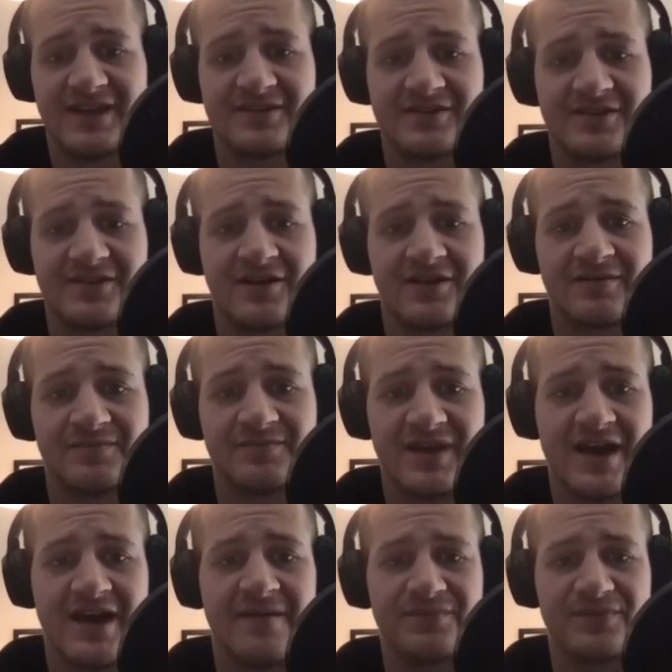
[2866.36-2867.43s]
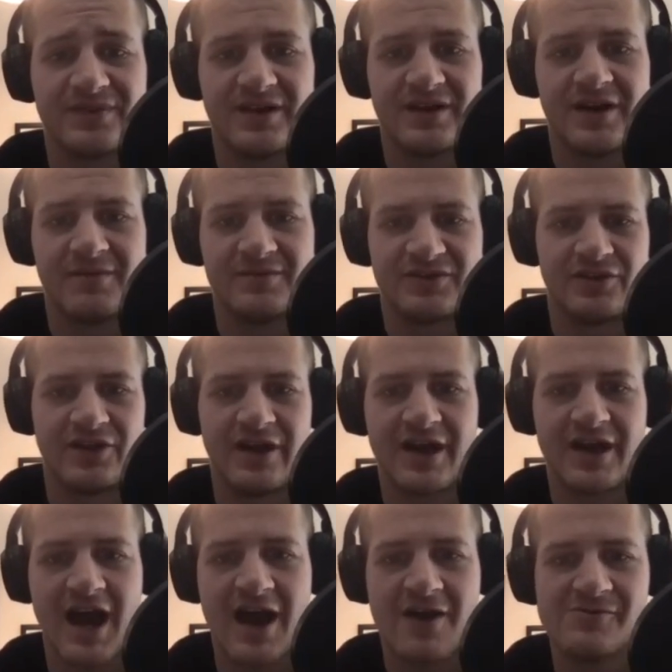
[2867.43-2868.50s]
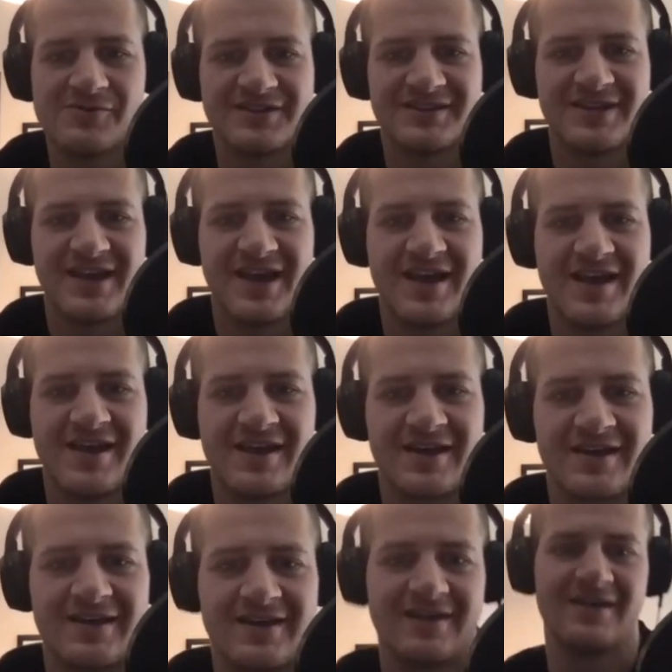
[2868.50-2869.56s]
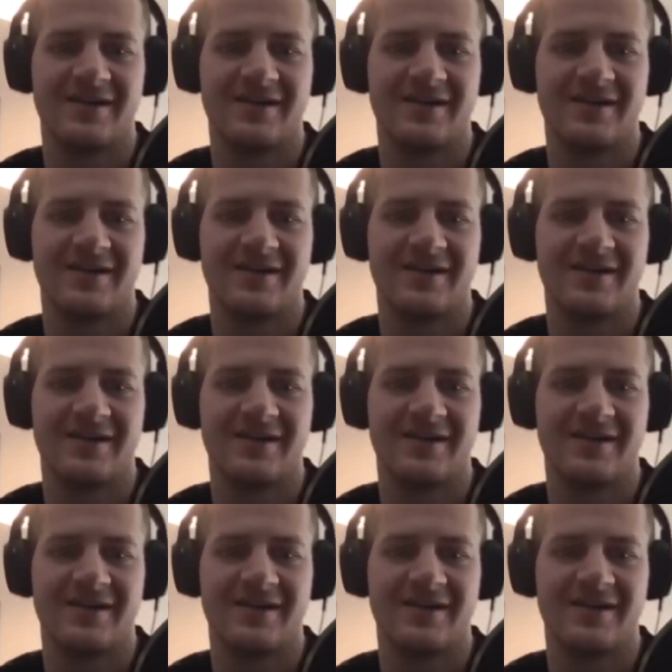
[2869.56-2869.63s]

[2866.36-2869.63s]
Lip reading: Take the dog. Yeah. So like I was saying,